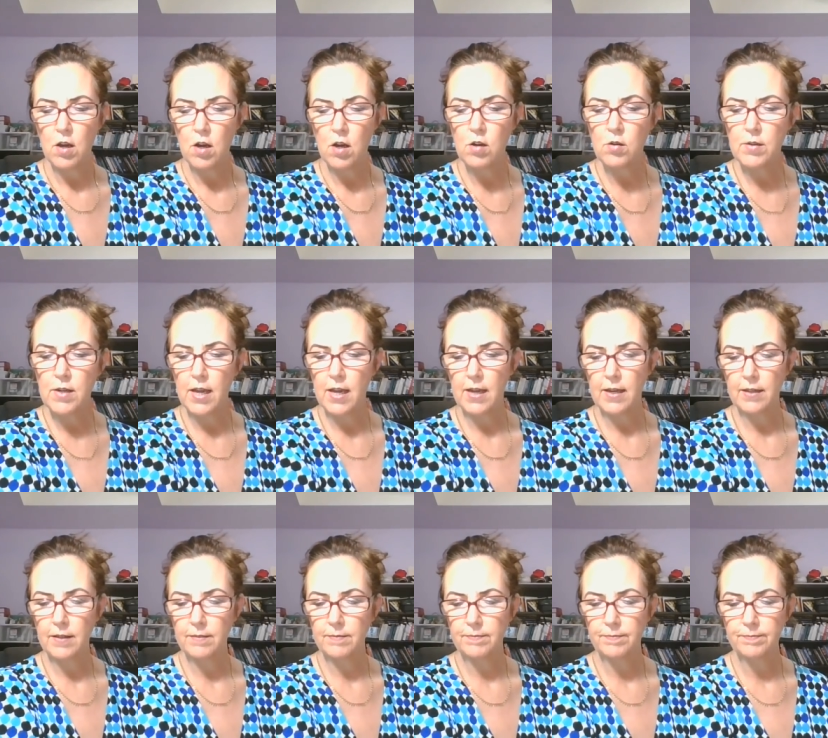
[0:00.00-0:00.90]

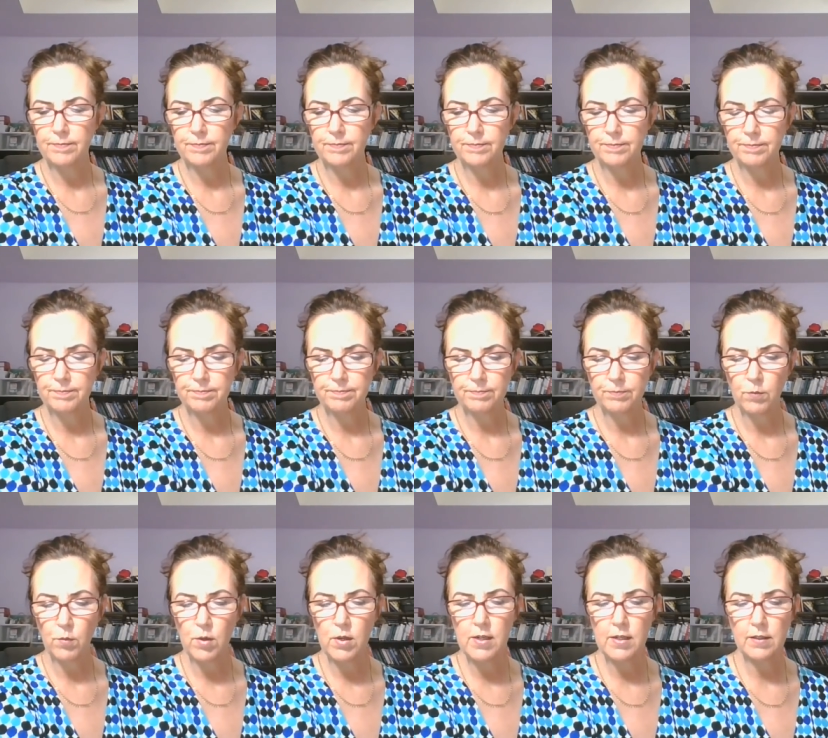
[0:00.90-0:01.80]
Okay,
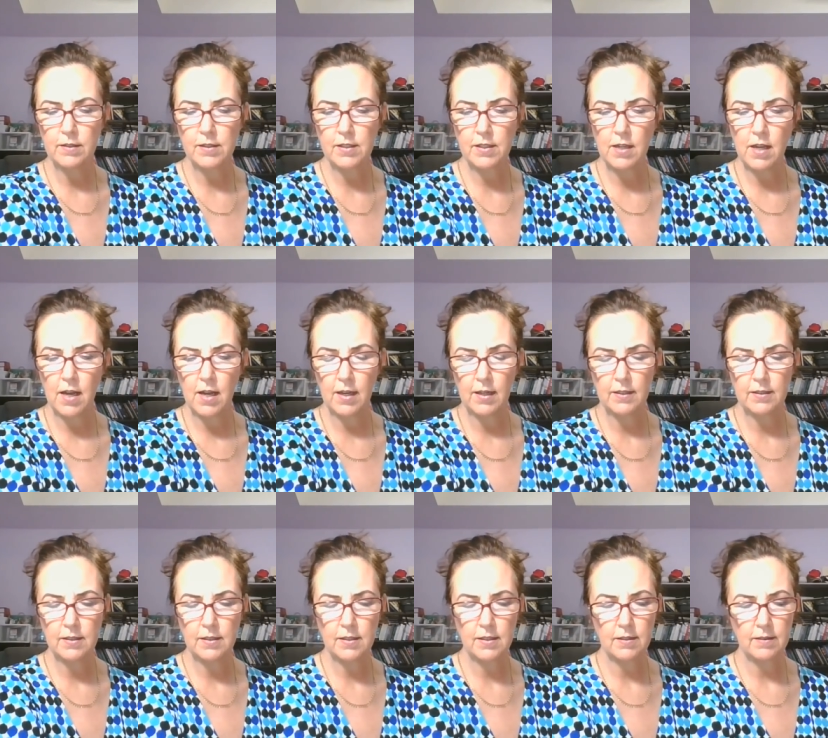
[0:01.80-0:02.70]
what else,
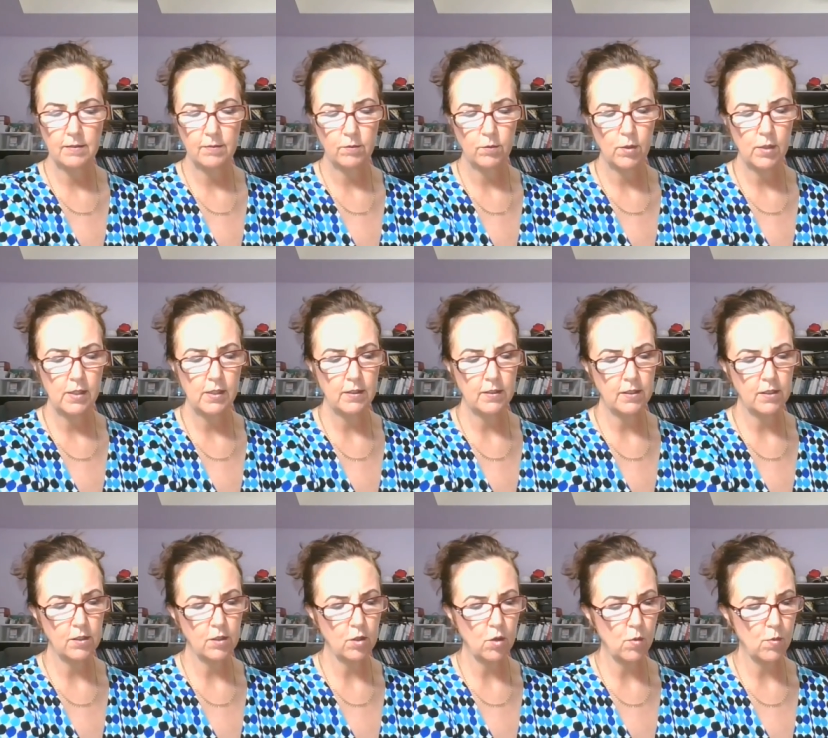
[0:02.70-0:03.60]
guys? What else
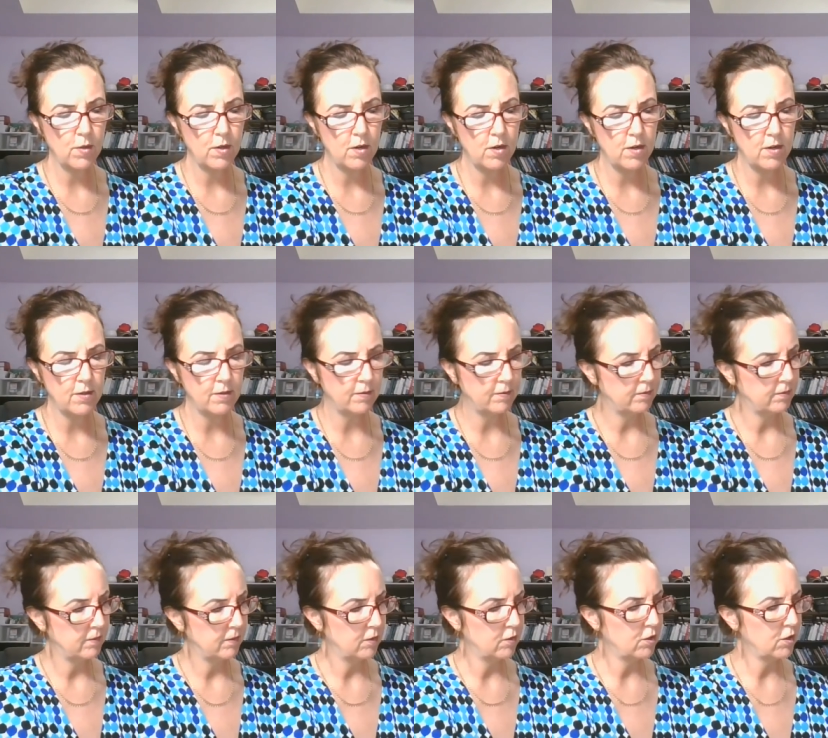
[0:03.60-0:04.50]
is going on?
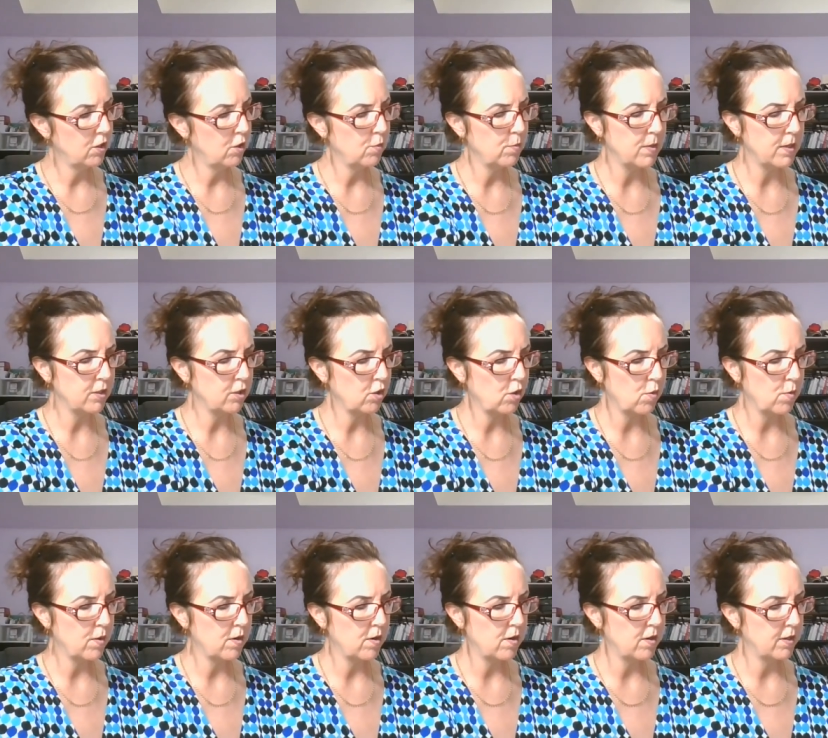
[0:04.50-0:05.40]
There's so much
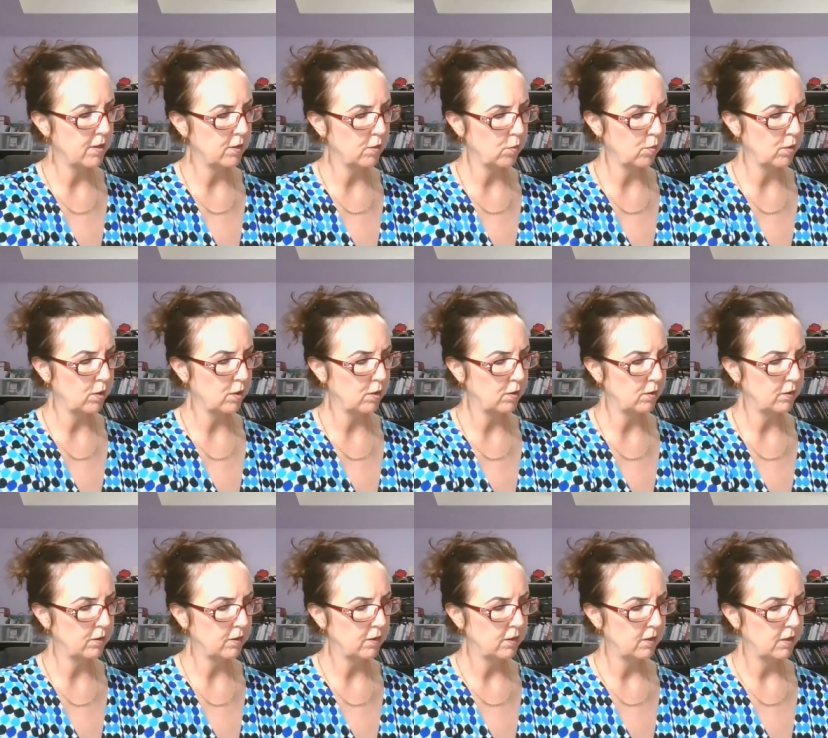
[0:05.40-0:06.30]
going on in the
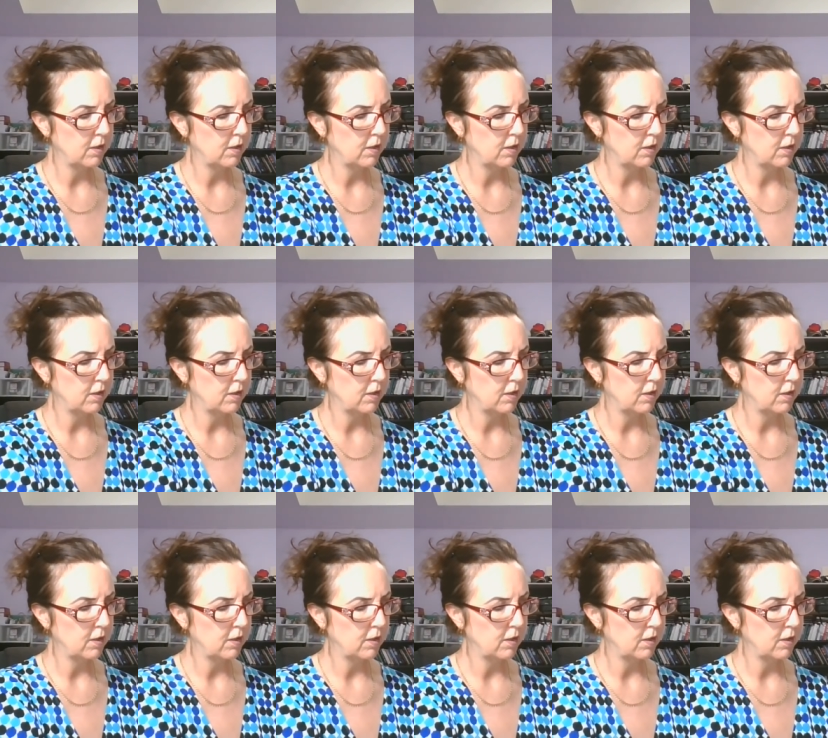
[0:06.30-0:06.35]
world.